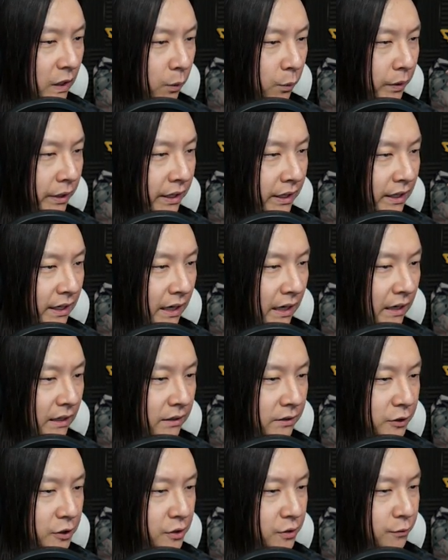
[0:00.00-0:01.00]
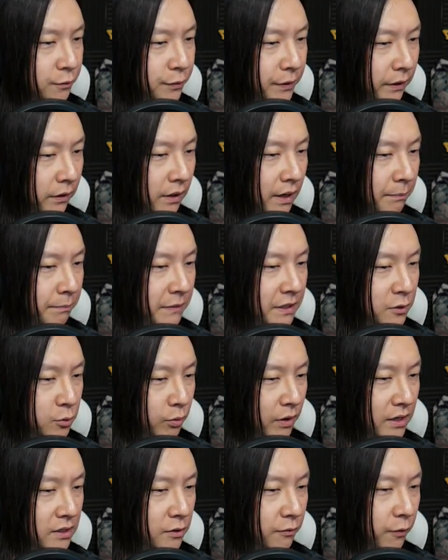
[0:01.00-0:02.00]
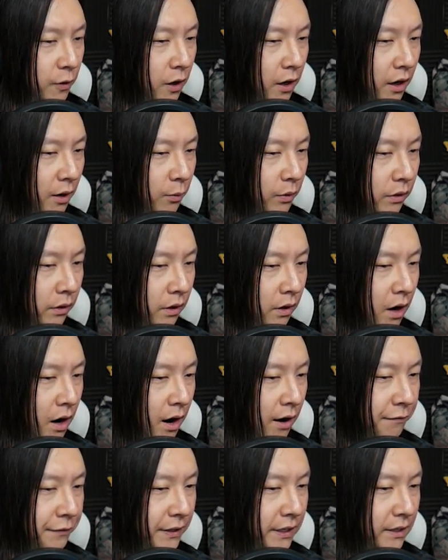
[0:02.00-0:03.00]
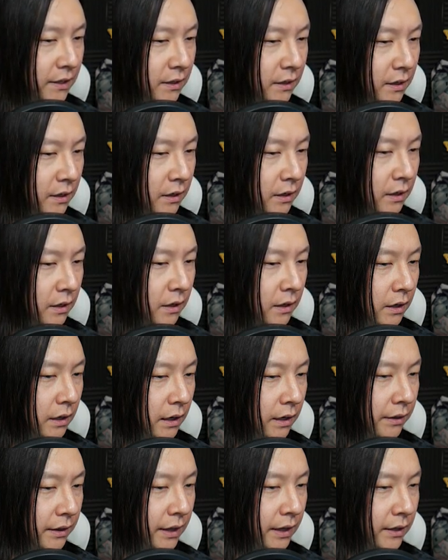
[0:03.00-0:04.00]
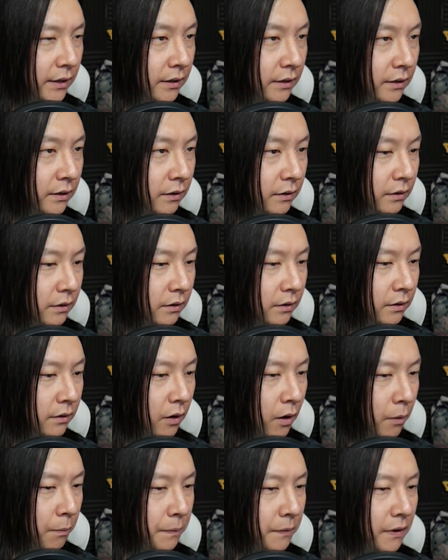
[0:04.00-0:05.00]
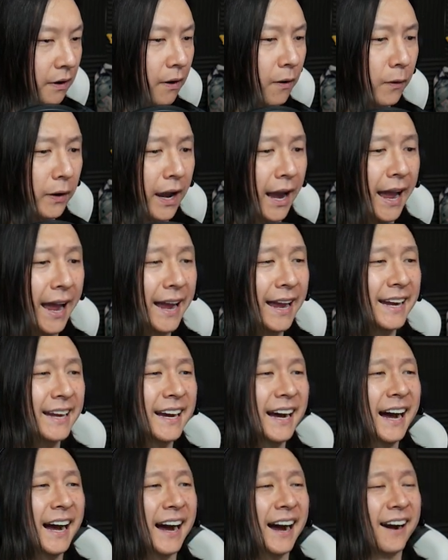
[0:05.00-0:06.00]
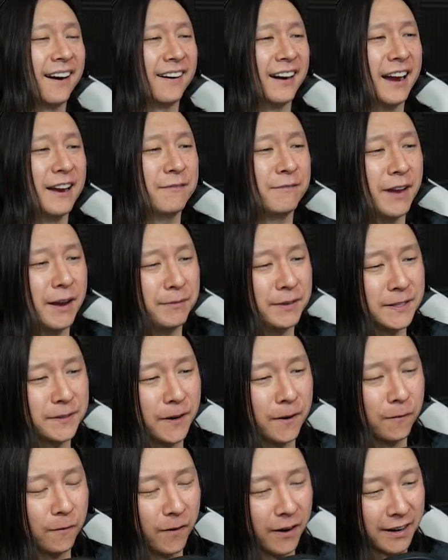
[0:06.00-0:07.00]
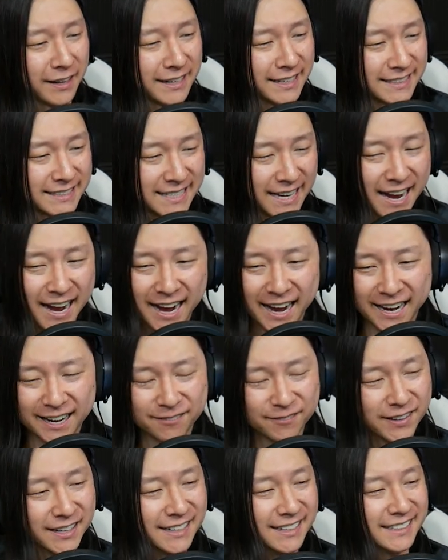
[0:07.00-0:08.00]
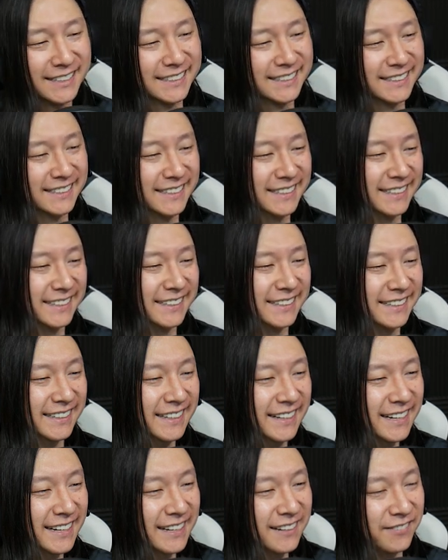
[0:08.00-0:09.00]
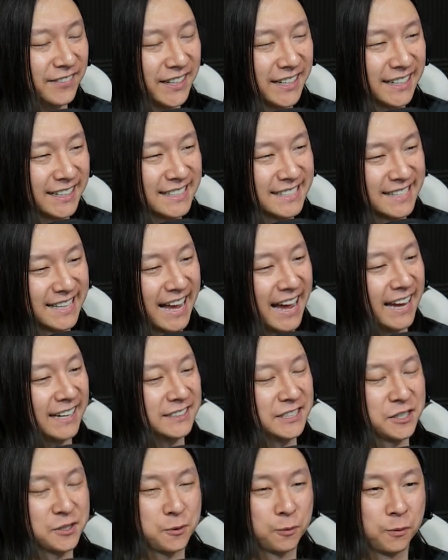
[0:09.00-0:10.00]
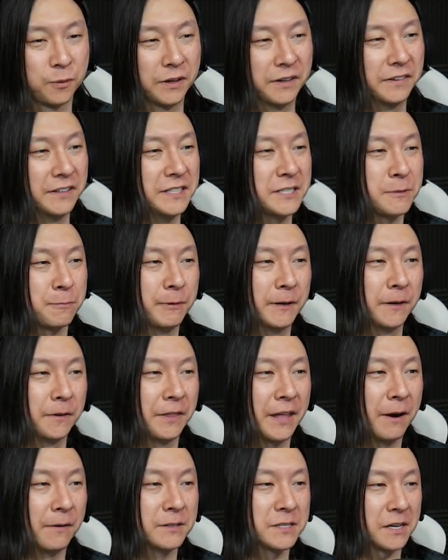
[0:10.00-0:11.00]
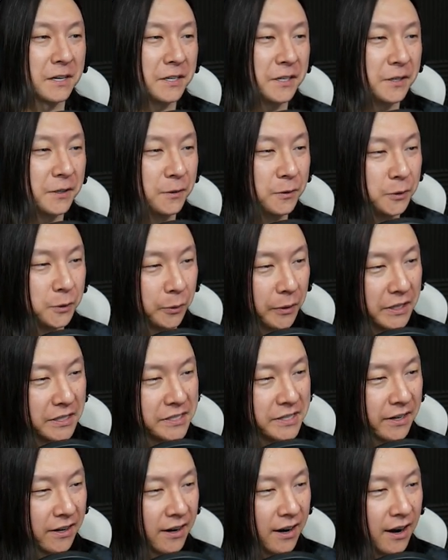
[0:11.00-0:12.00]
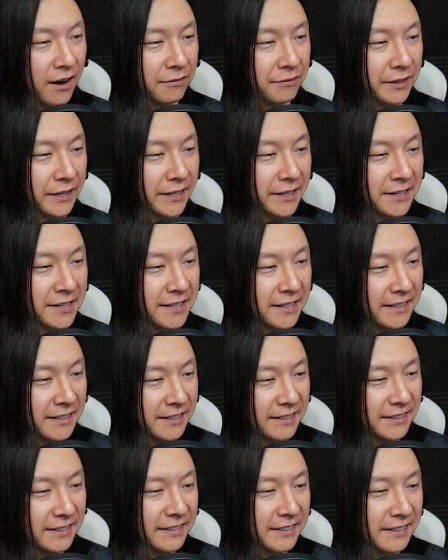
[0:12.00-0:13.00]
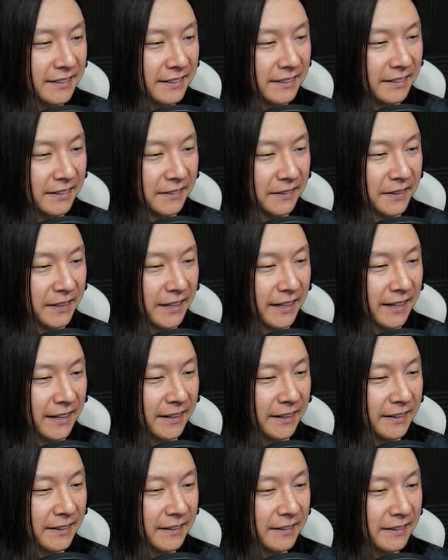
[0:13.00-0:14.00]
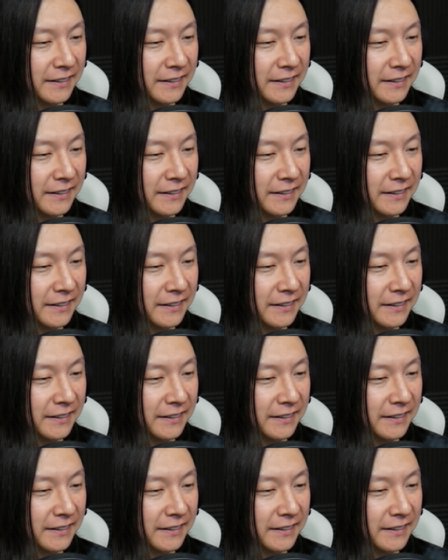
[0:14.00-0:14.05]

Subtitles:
We just fill up this reservoir with coffee and then hope, okay. All right, maybe do it one at a time because that just really spilled. That was a huge waste of coffee. Okay,